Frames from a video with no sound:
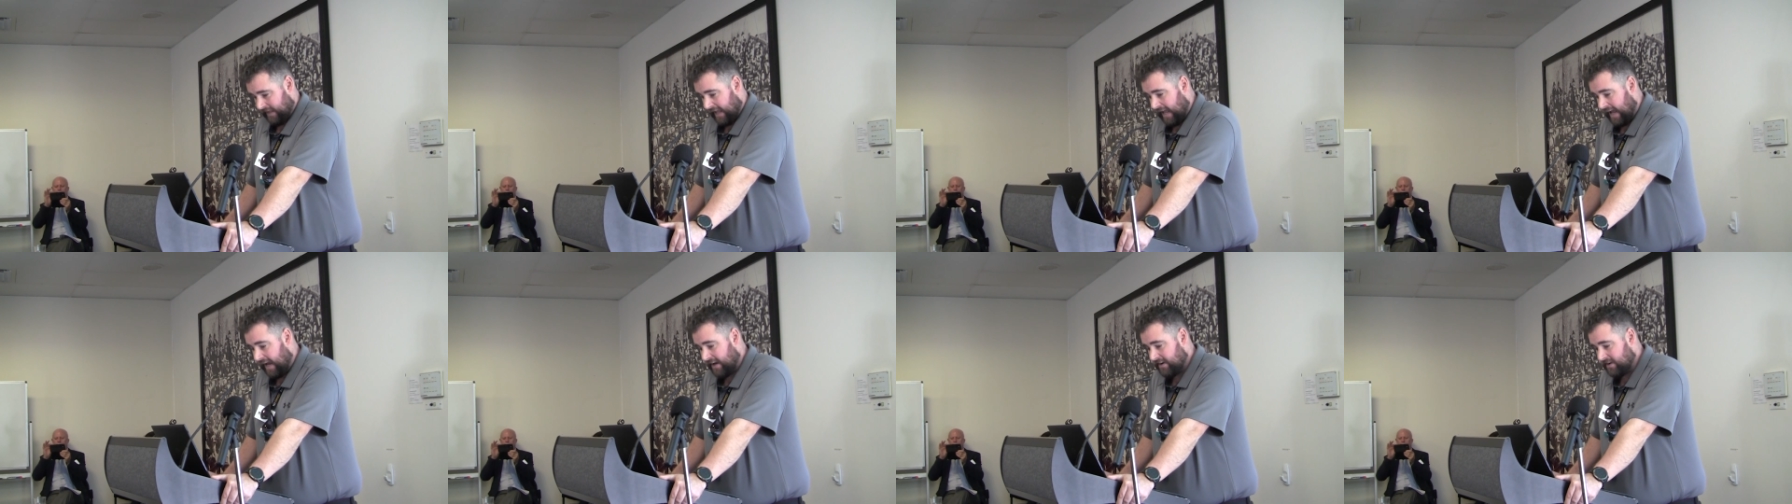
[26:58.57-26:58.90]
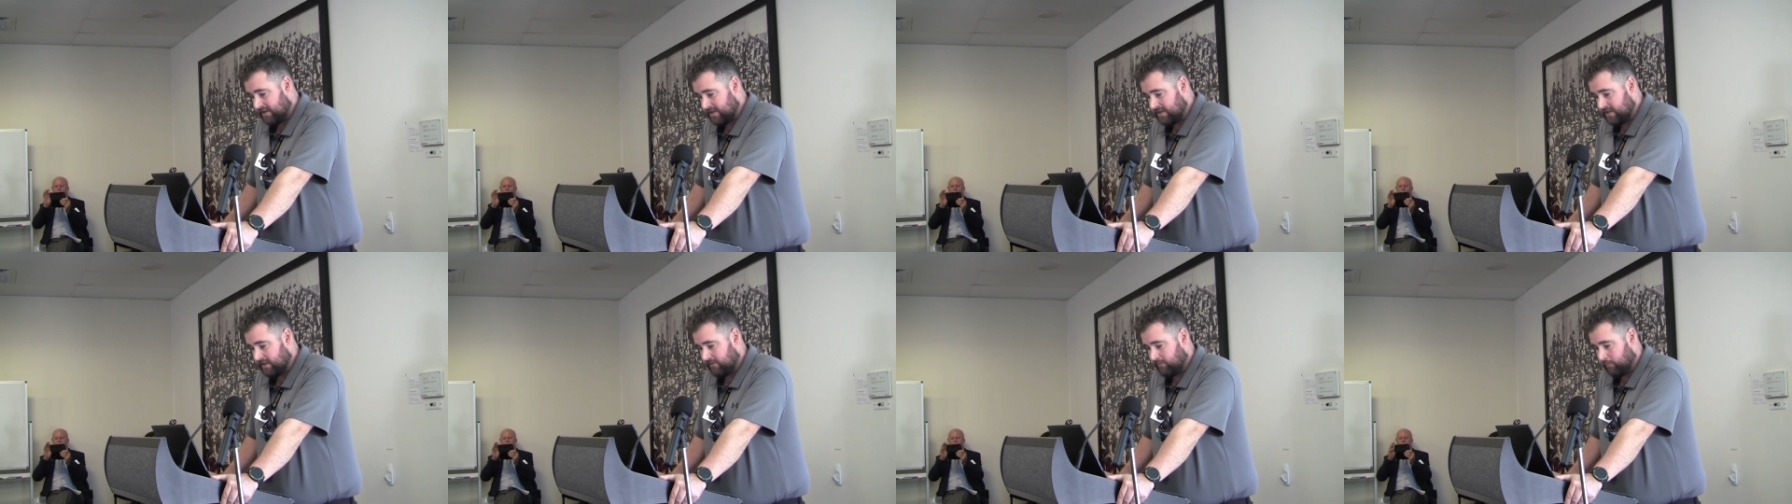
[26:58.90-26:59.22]
how
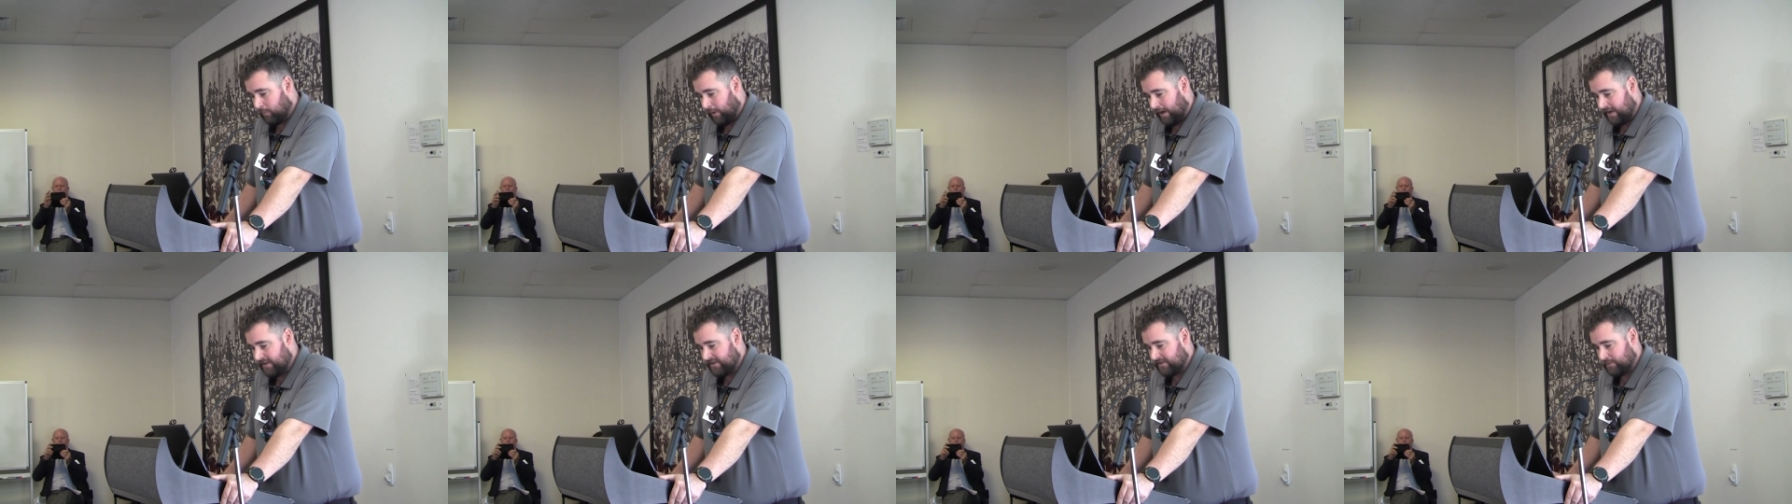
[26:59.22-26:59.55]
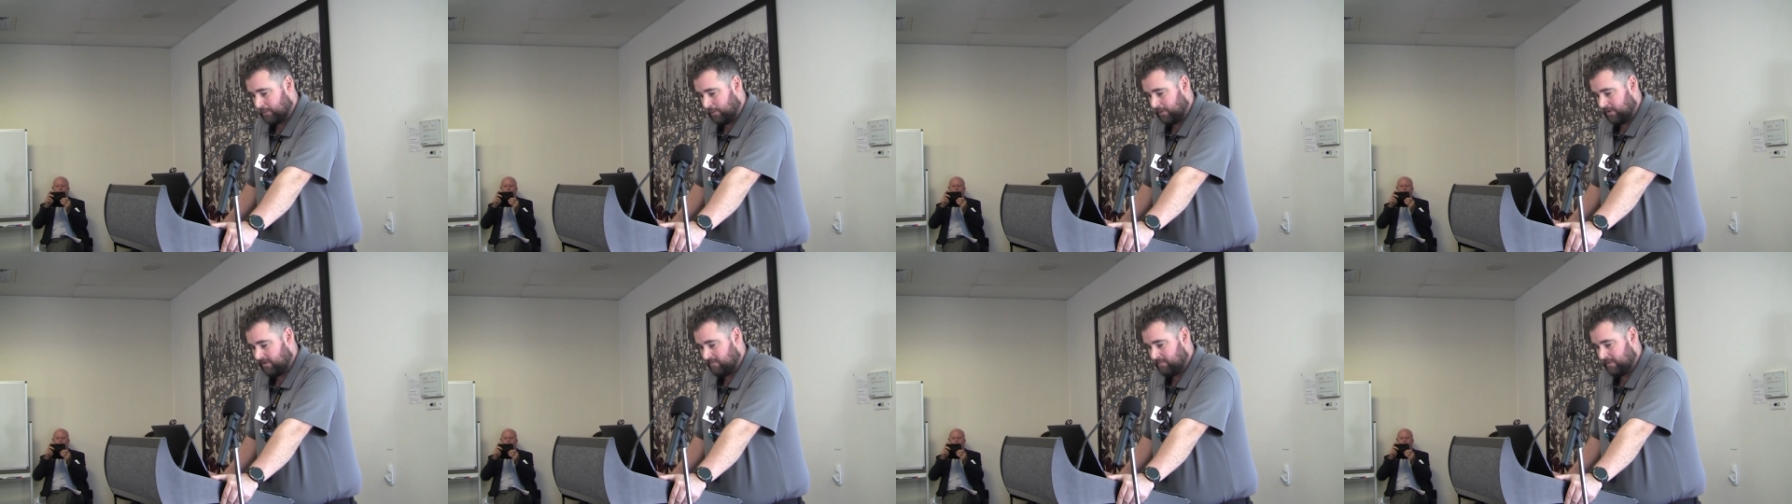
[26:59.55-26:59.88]
do you give weight
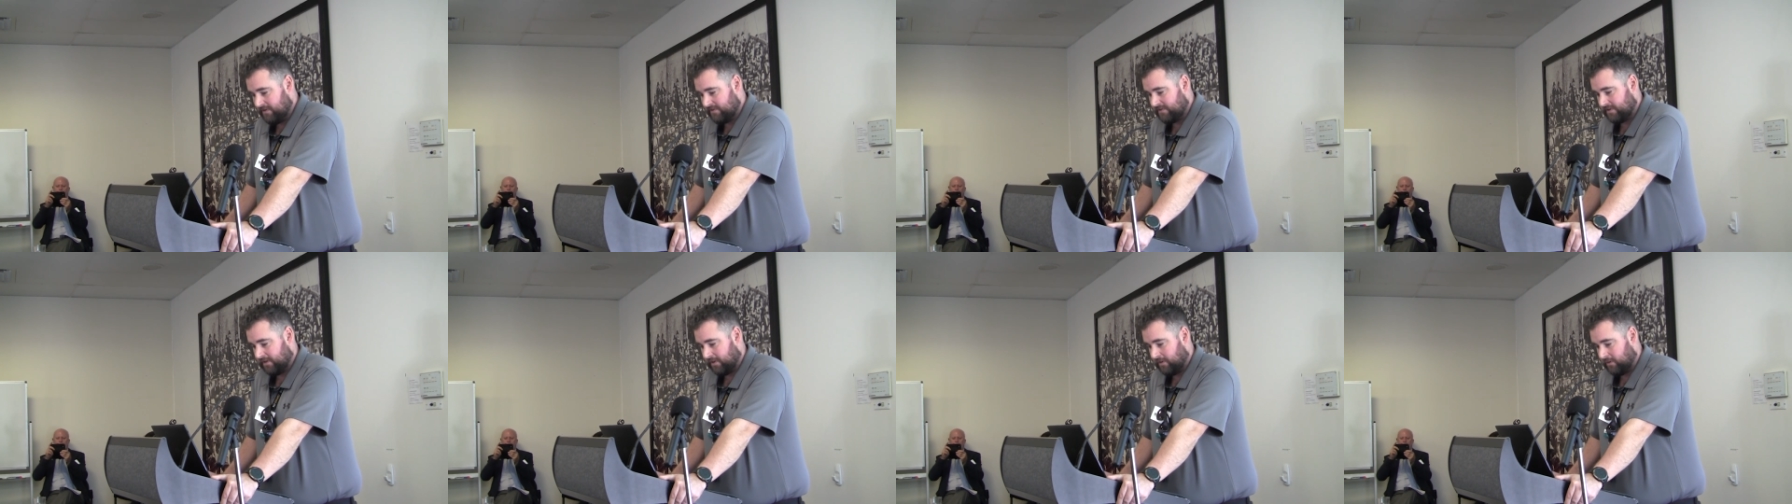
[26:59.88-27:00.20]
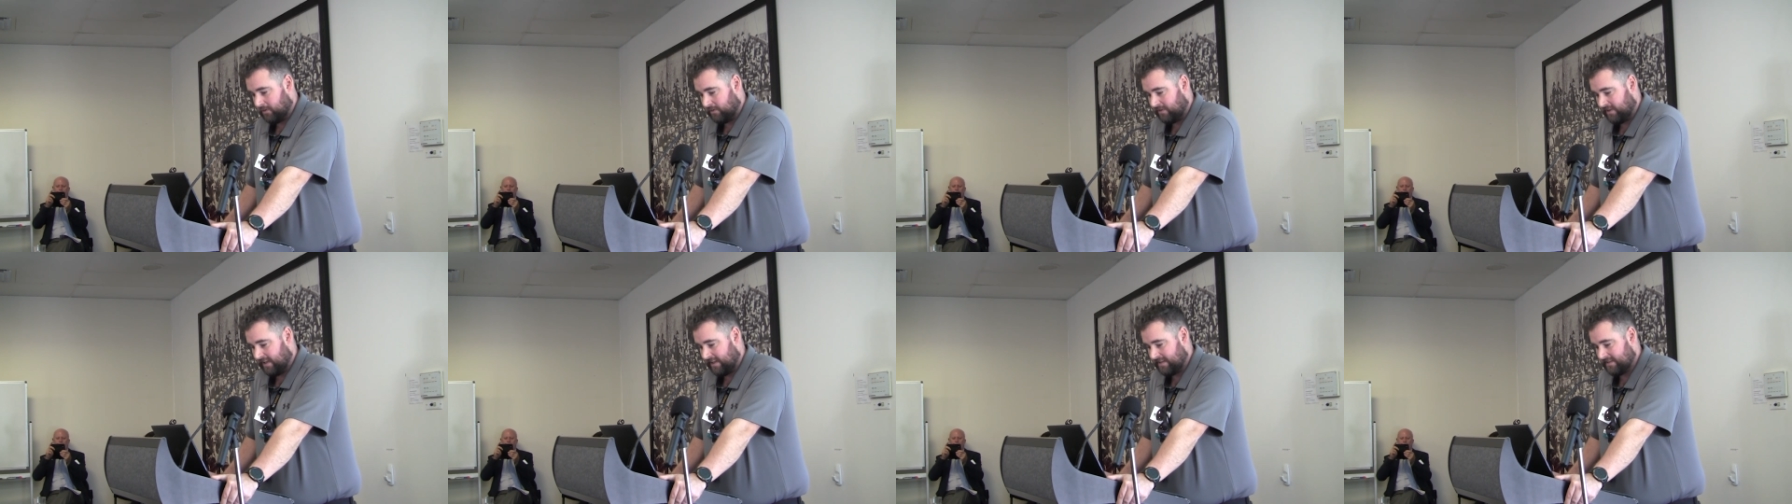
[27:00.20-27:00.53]
to what you've been told?